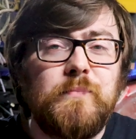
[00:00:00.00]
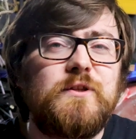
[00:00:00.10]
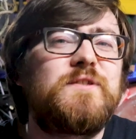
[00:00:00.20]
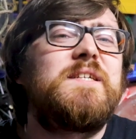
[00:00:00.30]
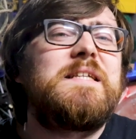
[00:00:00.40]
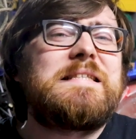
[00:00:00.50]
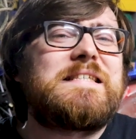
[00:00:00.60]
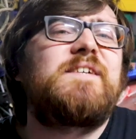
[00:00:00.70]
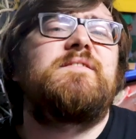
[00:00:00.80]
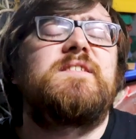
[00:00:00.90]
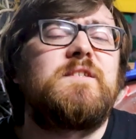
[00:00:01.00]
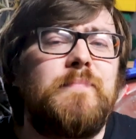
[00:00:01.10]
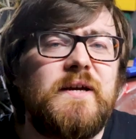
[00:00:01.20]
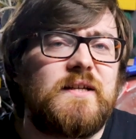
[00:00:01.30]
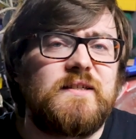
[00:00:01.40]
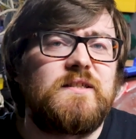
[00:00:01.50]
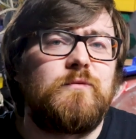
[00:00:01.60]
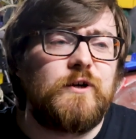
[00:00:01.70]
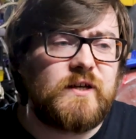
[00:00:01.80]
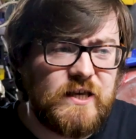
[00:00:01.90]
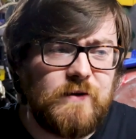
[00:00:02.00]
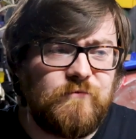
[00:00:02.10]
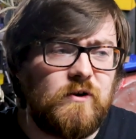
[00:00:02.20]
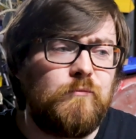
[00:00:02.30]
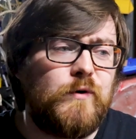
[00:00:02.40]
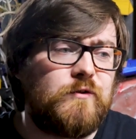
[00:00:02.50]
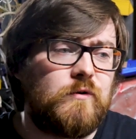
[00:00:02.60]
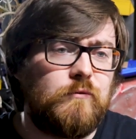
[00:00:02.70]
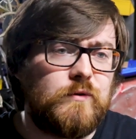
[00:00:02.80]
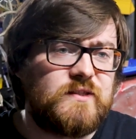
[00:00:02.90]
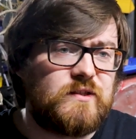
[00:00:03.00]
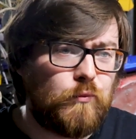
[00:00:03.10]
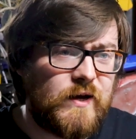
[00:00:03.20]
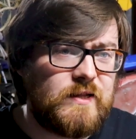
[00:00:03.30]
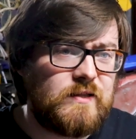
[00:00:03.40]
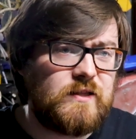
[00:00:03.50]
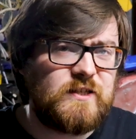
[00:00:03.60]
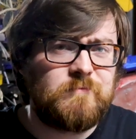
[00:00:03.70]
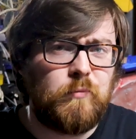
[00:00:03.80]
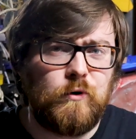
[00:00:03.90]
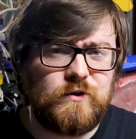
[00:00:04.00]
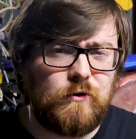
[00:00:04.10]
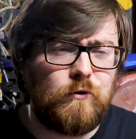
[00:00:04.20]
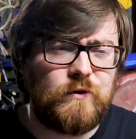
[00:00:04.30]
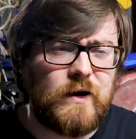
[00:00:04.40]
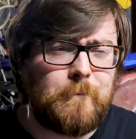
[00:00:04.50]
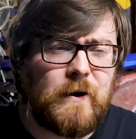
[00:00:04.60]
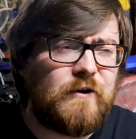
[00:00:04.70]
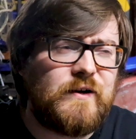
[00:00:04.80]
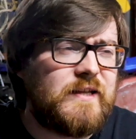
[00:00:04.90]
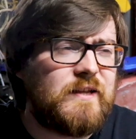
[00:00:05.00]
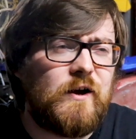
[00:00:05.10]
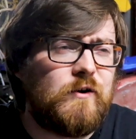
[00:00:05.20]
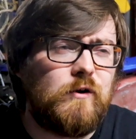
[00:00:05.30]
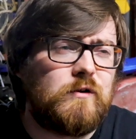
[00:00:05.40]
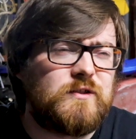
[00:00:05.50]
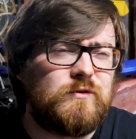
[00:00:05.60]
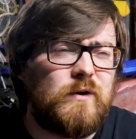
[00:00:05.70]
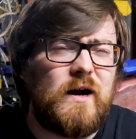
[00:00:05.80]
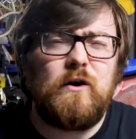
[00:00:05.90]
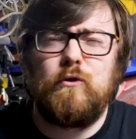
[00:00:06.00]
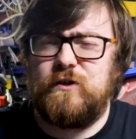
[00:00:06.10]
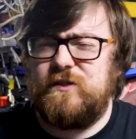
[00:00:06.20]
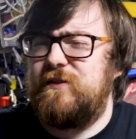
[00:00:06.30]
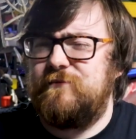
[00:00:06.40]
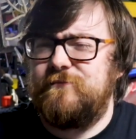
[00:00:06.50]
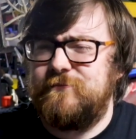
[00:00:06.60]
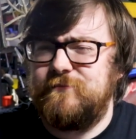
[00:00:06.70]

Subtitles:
But there's still definite debate as to where it came from, whether it was the wind, the sport, or apparently now also a horse.